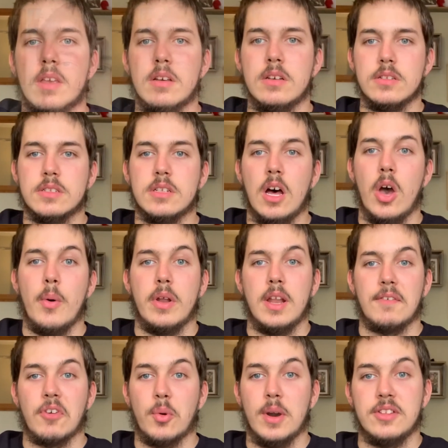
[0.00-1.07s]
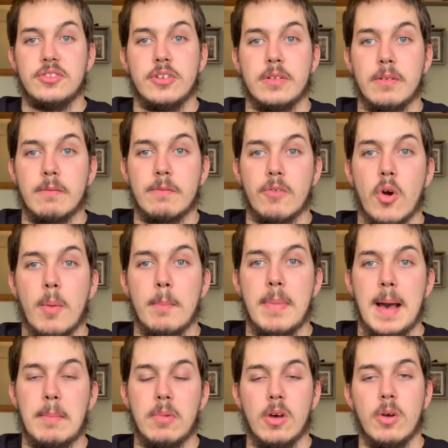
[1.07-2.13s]
So another question from
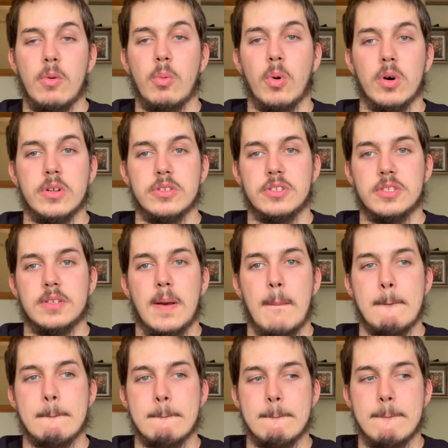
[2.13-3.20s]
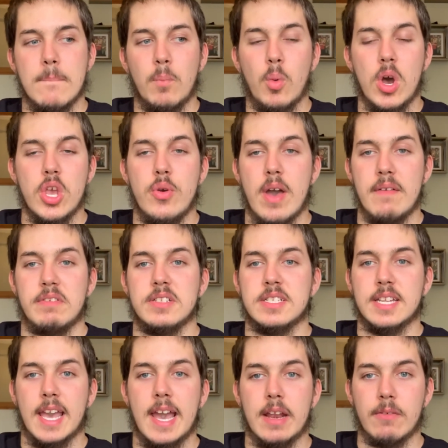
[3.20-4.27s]
Pablo was, were you ever
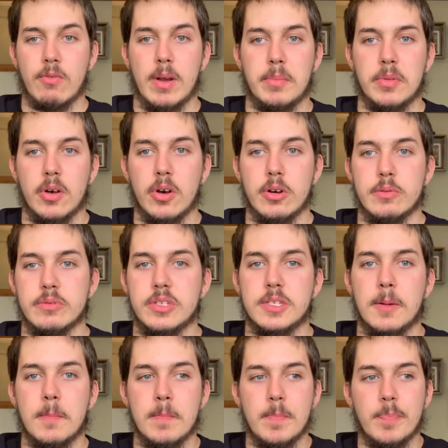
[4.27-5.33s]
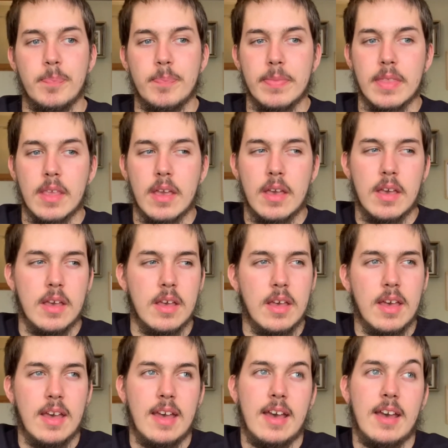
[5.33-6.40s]
scared of reptiles?
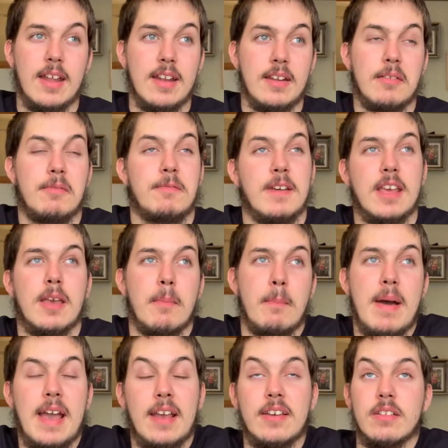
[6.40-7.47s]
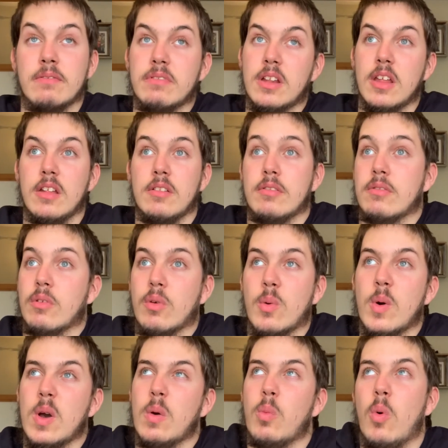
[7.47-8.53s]
And thinking back, because obviously it's
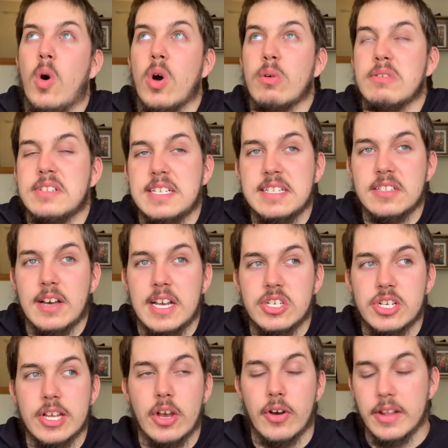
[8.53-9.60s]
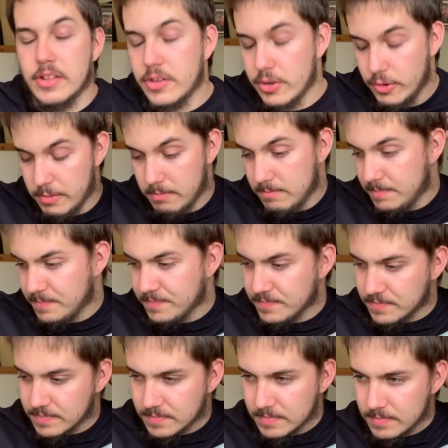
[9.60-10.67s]
quite a while since I actually got into
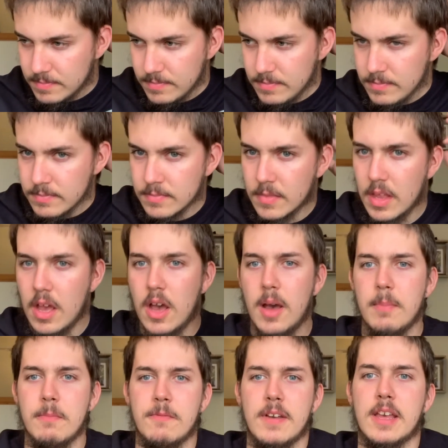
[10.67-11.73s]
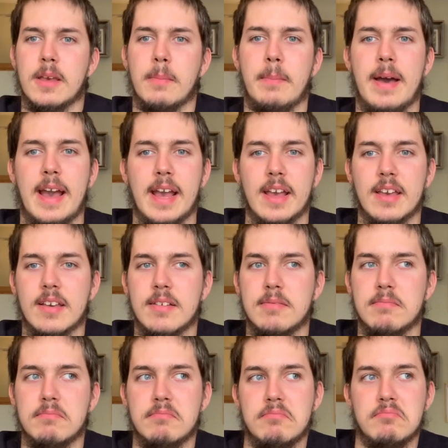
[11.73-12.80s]
them, thinking back,
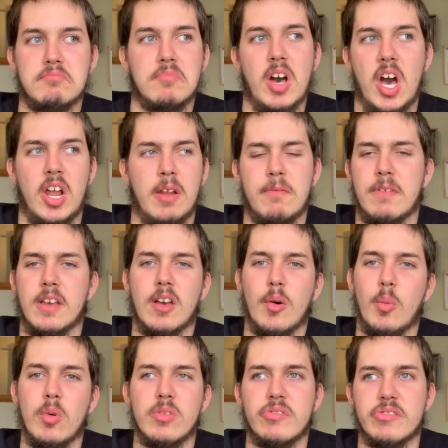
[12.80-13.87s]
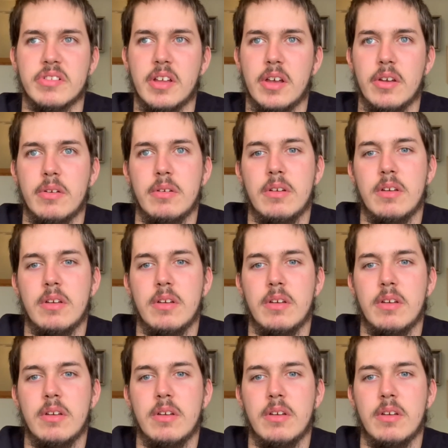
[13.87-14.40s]
I don't think I was, no.